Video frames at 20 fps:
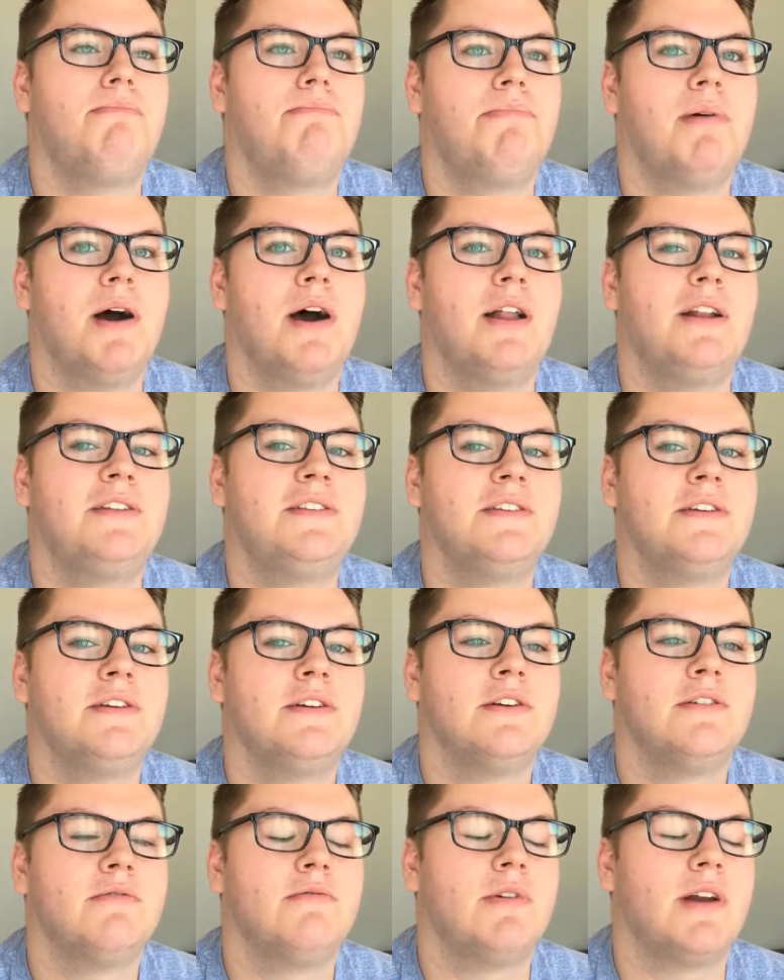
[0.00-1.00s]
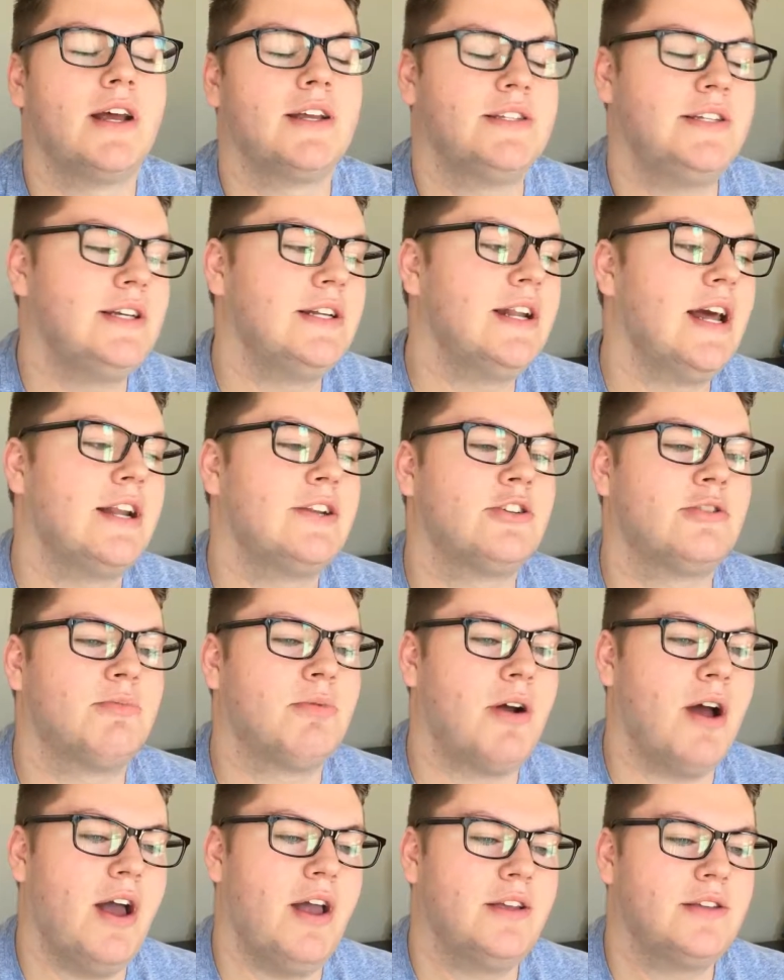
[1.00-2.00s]
But when I see an
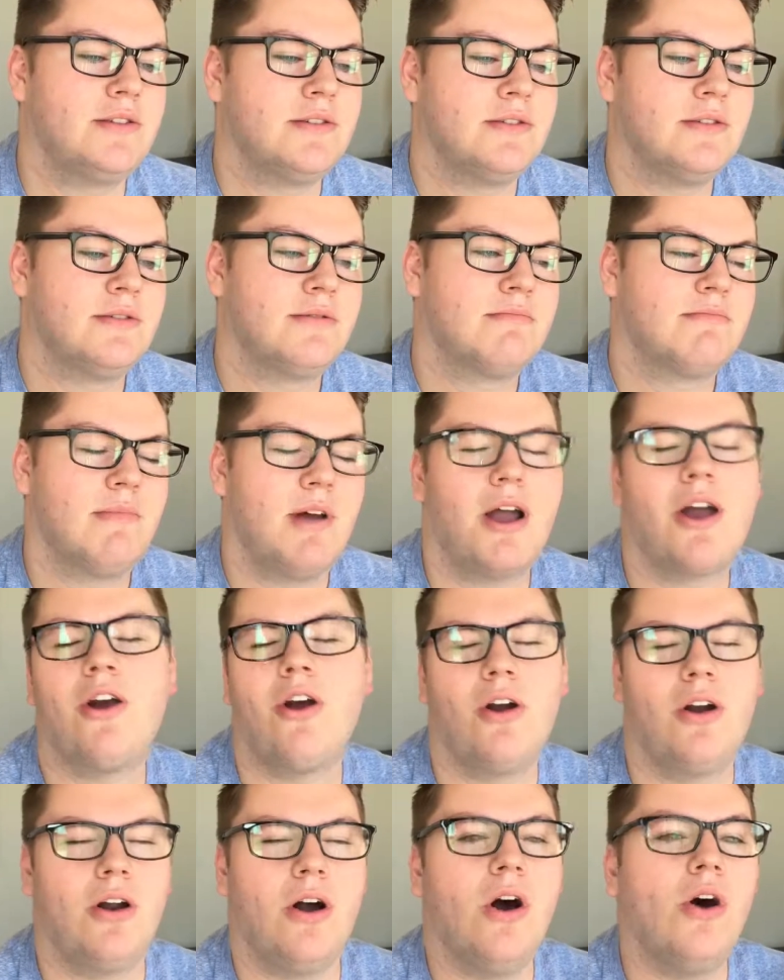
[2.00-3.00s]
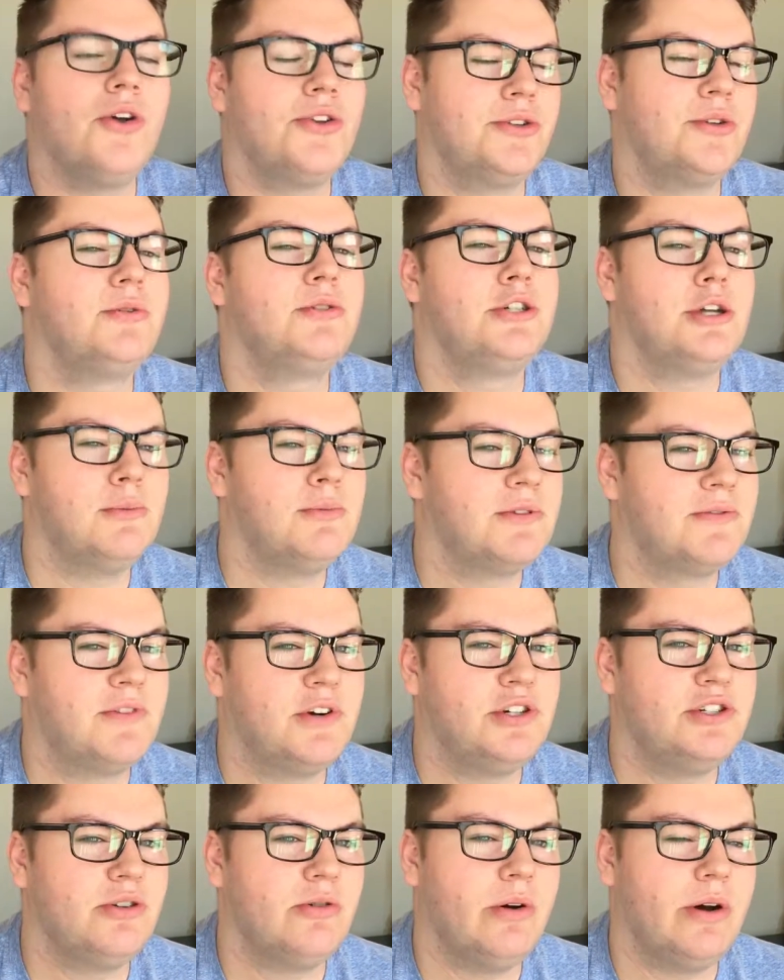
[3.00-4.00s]
Enterprise, my heart also jumps
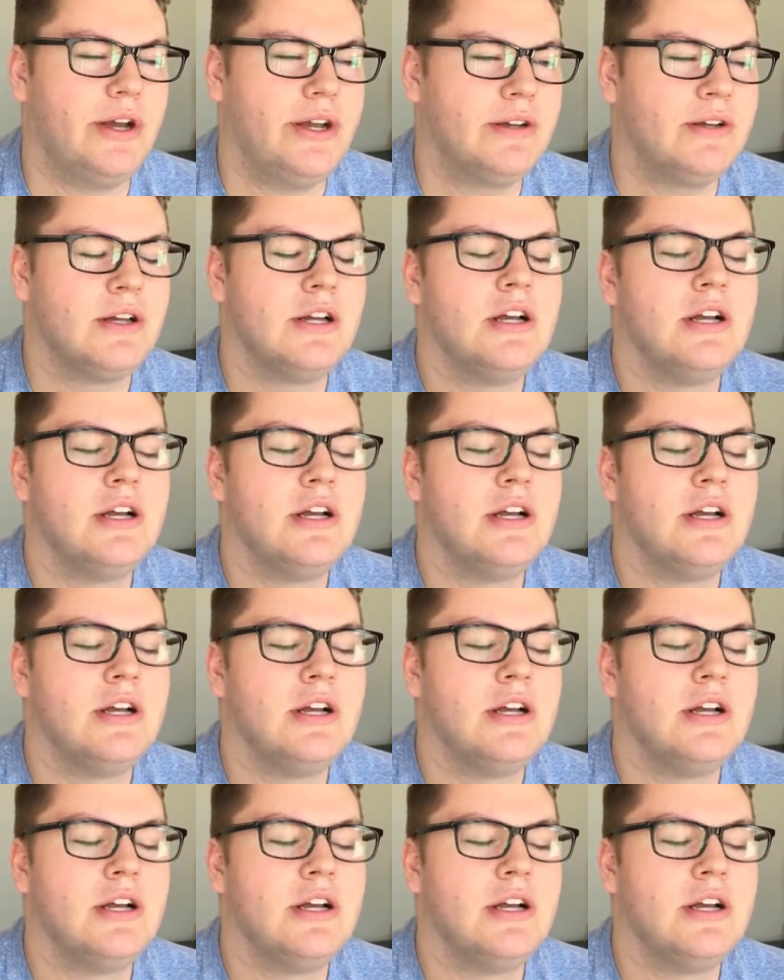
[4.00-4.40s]
for joy.